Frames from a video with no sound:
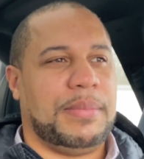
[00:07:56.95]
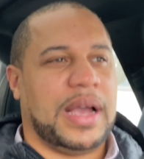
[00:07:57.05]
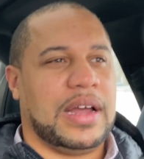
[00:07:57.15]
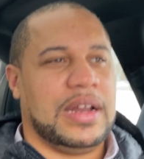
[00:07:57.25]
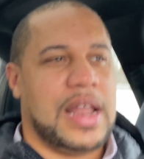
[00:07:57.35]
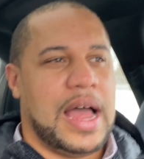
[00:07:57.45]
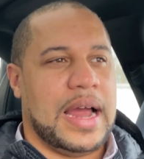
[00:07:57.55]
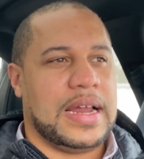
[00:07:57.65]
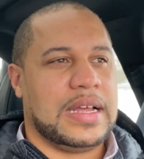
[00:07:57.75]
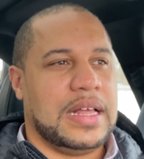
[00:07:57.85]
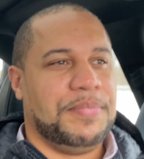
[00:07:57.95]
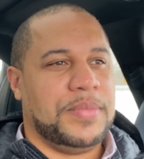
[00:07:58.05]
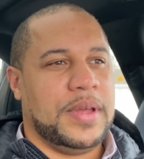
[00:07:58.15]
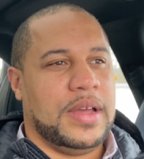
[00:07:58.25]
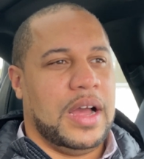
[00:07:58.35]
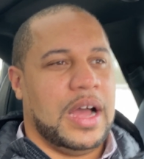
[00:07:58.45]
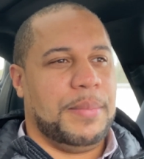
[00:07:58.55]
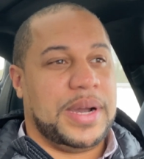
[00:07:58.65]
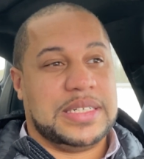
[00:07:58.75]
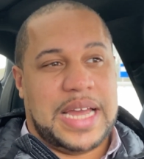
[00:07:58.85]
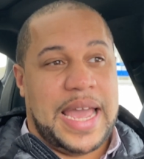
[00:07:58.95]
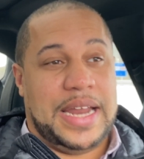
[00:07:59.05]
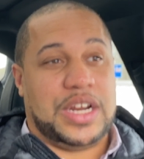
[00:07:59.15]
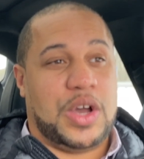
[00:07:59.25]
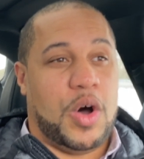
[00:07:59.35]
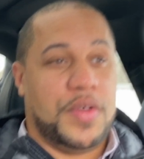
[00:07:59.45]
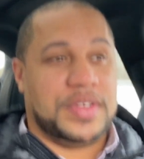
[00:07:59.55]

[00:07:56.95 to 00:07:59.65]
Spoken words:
I'm not gonna lie, because I had to call the